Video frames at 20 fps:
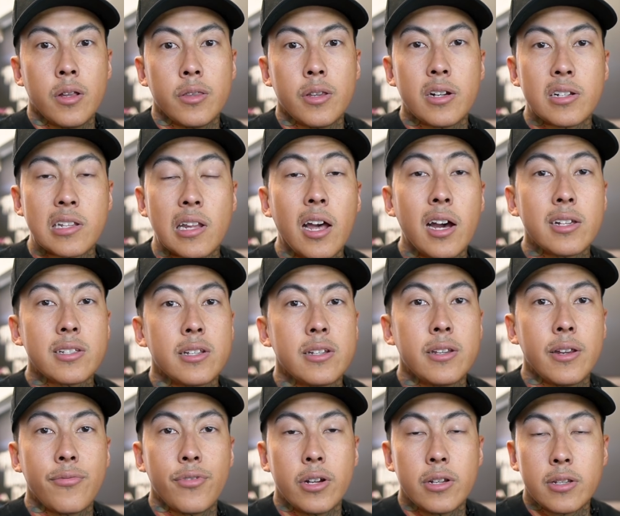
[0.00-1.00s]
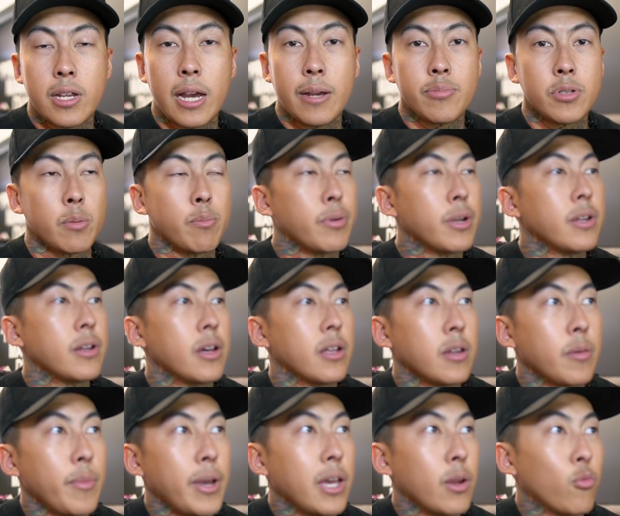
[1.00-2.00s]
There's lots of different types of
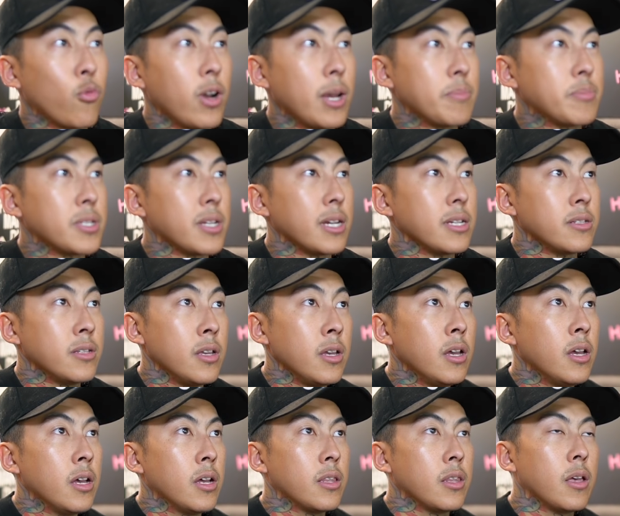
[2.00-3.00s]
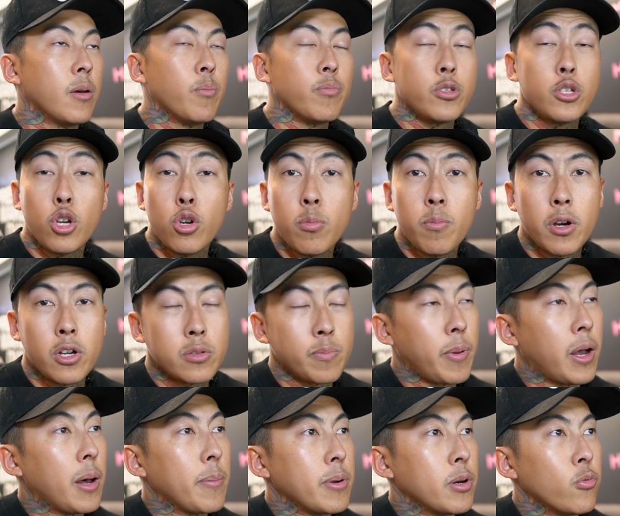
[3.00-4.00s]
print-on-demand websites. The two most
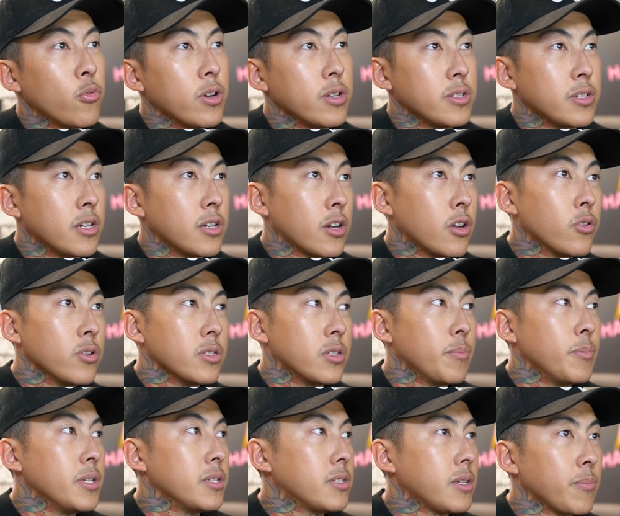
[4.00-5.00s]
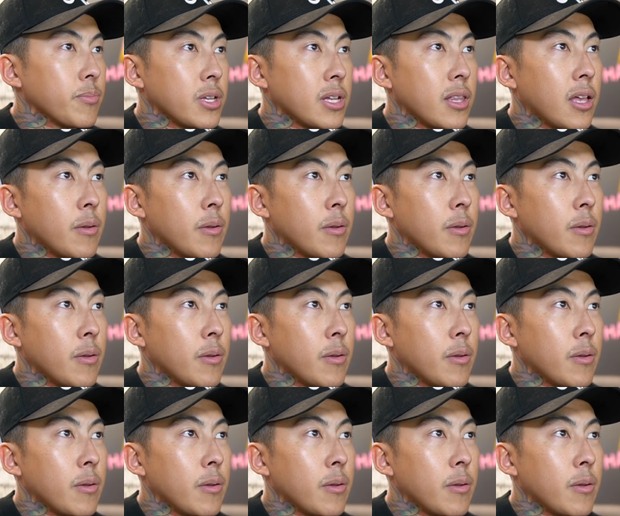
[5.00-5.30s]
popular ones are going to be something